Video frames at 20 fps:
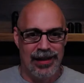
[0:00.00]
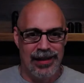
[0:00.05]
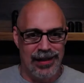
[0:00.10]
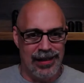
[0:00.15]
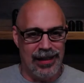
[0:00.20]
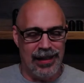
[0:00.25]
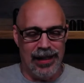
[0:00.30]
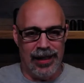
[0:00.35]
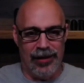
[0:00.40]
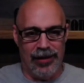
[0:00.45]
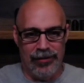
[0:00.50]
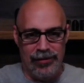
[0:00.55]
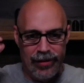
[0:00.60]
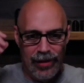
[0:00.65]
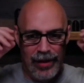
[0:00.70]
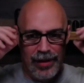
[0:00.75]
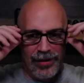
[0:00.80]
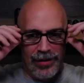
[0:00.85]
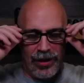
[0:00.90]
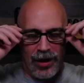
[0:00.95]

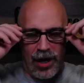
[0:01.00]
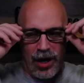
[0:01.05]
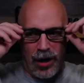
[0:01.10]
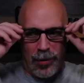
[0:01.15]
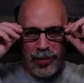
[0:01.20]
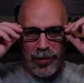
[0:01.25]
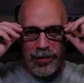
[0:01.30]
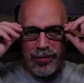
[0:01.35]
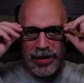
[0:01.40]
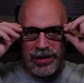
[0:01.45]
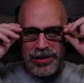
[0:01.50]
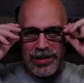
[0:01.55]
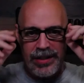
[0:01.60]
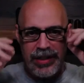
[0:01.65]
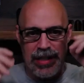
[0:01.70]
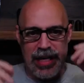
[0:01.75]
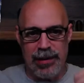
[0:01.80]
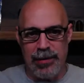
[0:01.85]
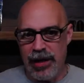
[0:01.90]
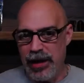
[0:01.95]
they're all pretty much the same.